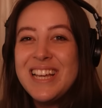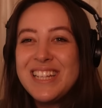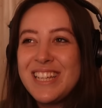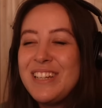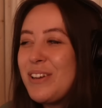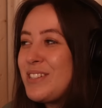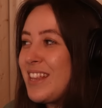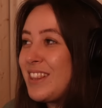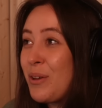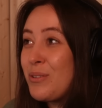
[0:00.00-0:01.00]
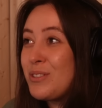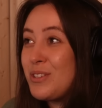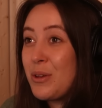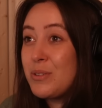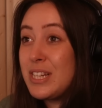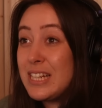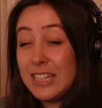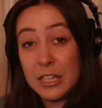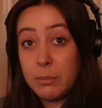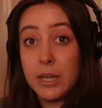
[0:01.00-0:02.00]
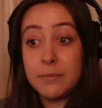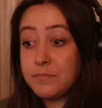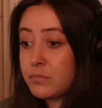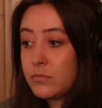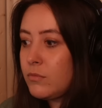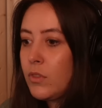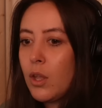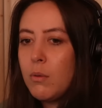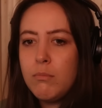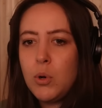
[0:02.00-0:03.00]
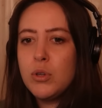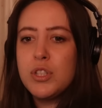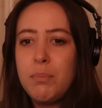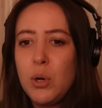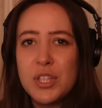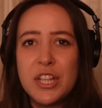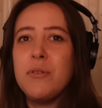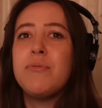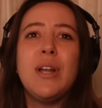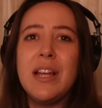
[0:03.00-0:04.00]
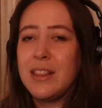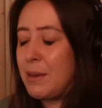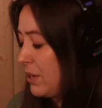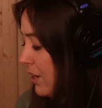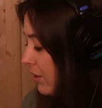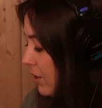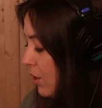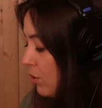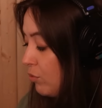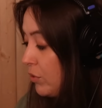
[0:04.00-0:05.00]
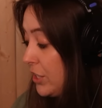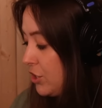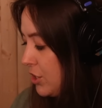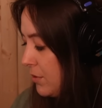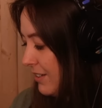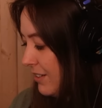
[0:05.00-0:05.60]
She knows that those notes need a little bit more support so they don't feel like they're being reached.